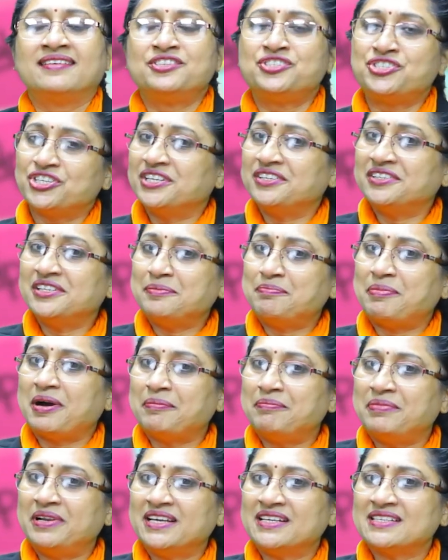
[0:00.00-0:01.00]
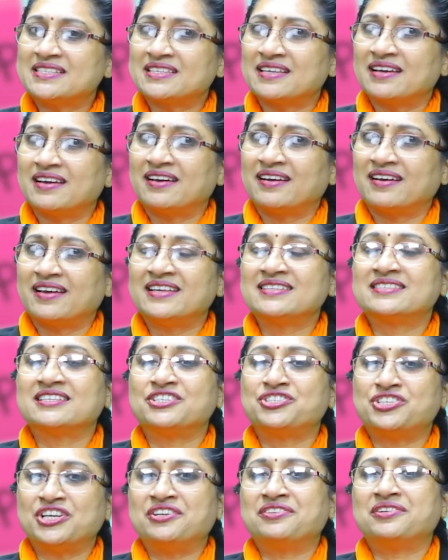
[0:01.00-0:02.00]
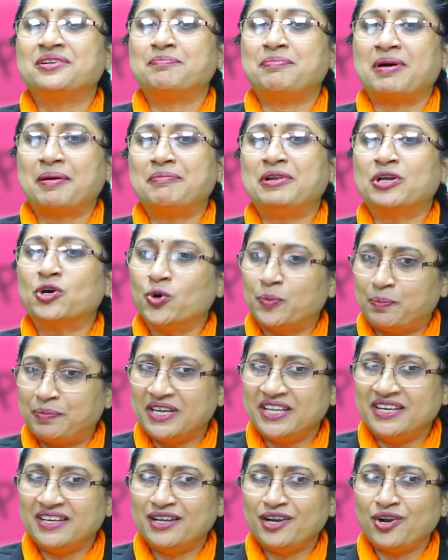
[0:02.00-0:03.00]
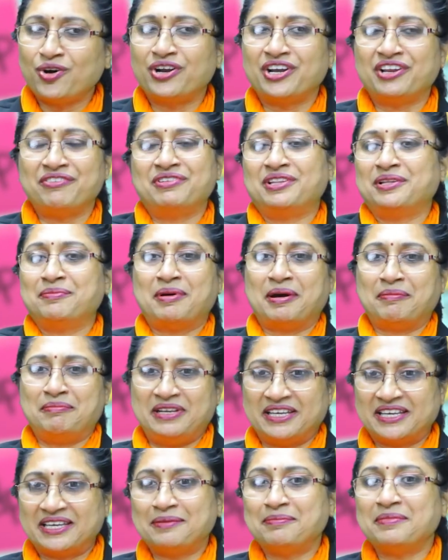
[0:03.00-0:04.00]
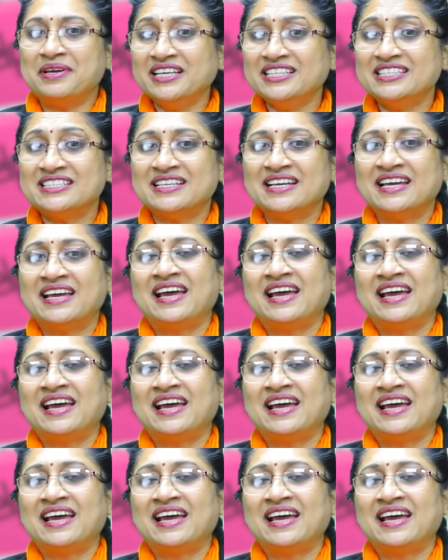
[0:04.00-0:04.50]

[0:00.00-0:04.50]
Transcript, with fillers: general publics is a general public opinion or even the public image,